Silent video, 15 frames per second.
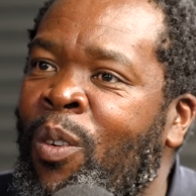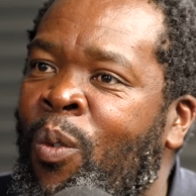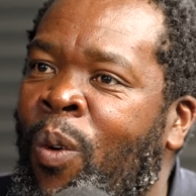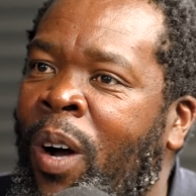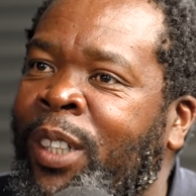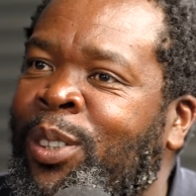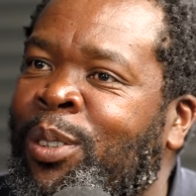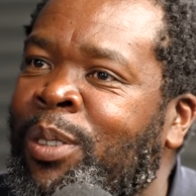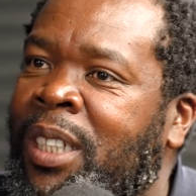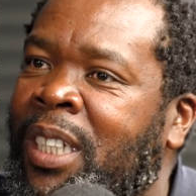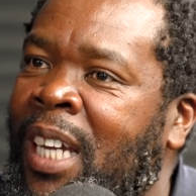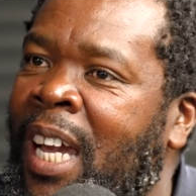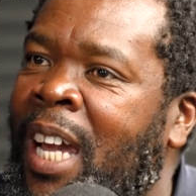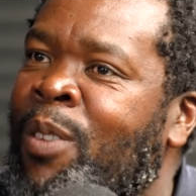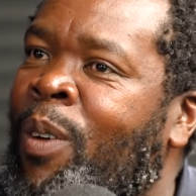want to
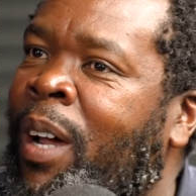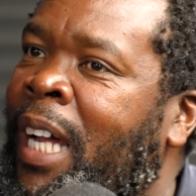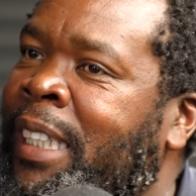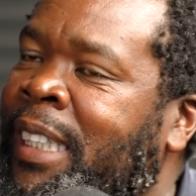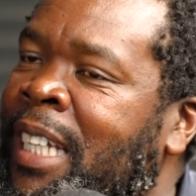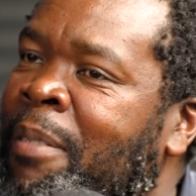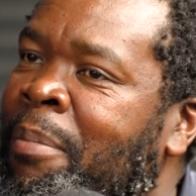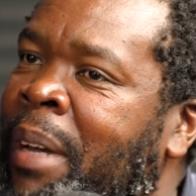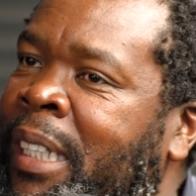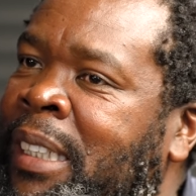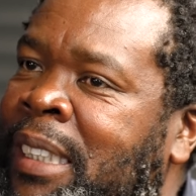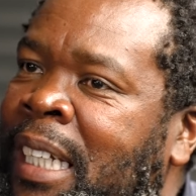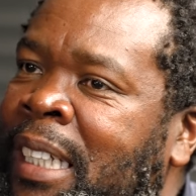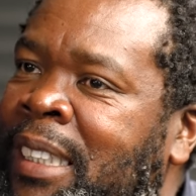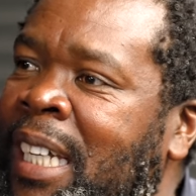hear and what I think makes
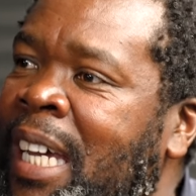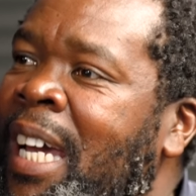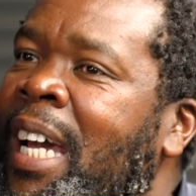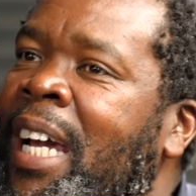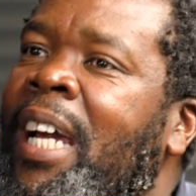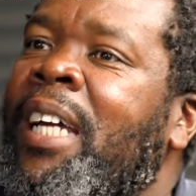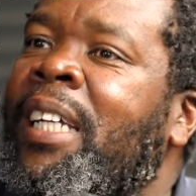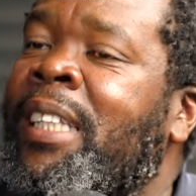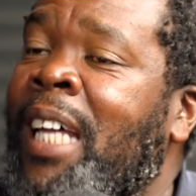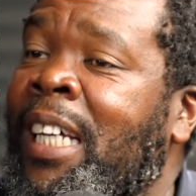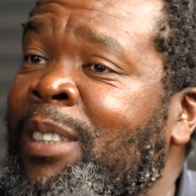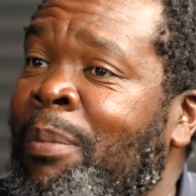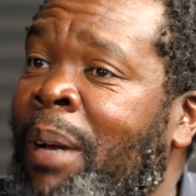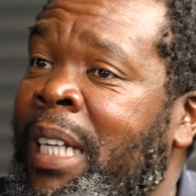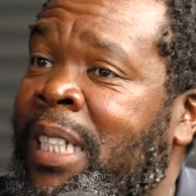sense,
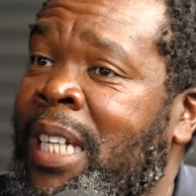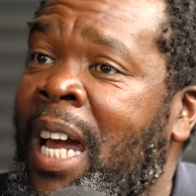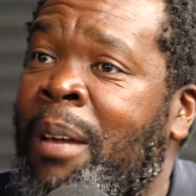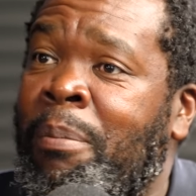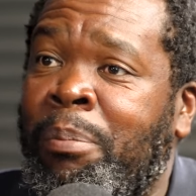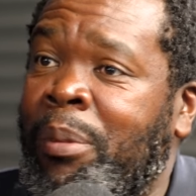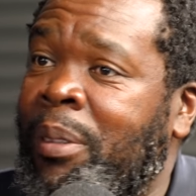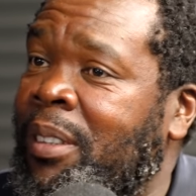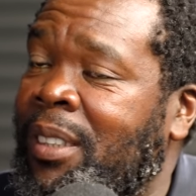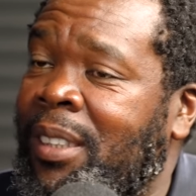that's my tribe.